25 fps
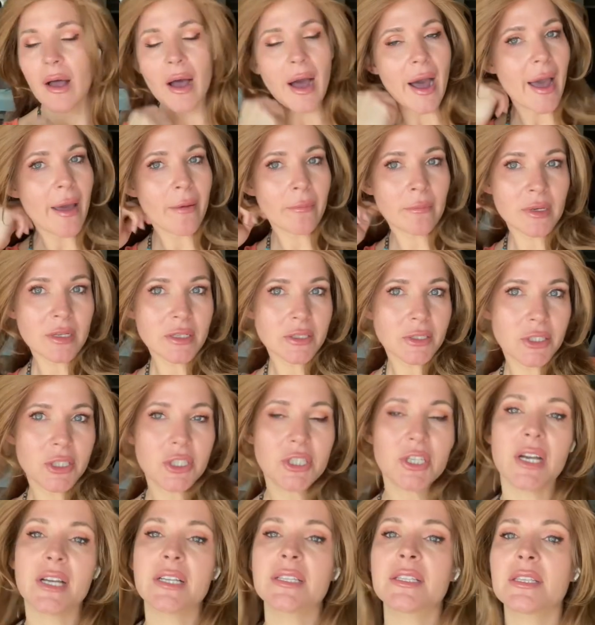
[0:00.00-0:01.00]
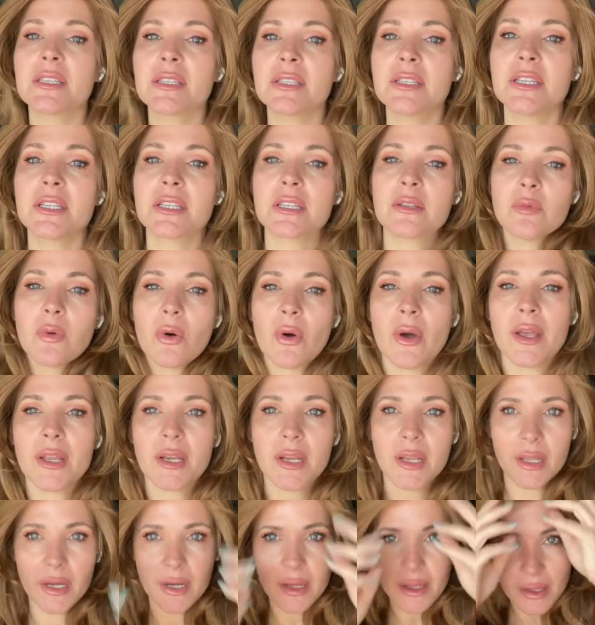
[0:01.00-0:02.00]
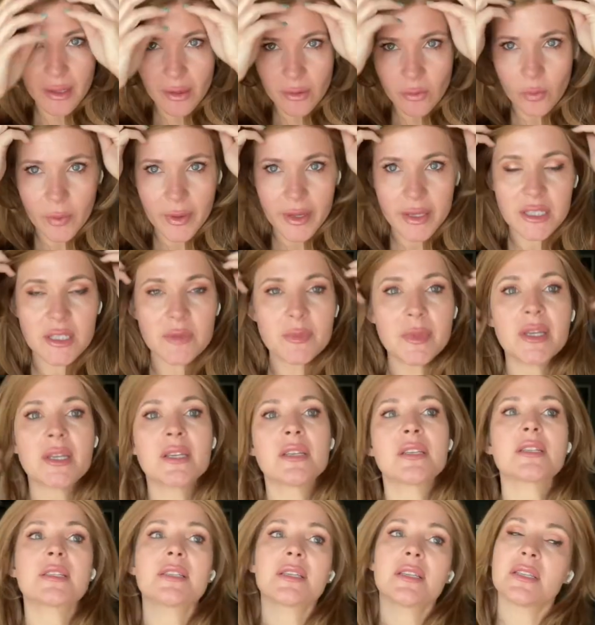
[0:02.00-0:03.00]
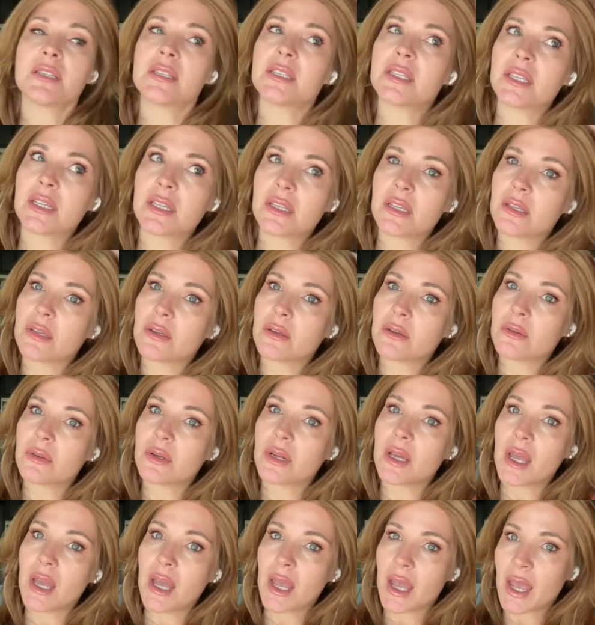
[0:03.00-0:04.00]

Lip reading: I'm just disappointed in wigs being discontinued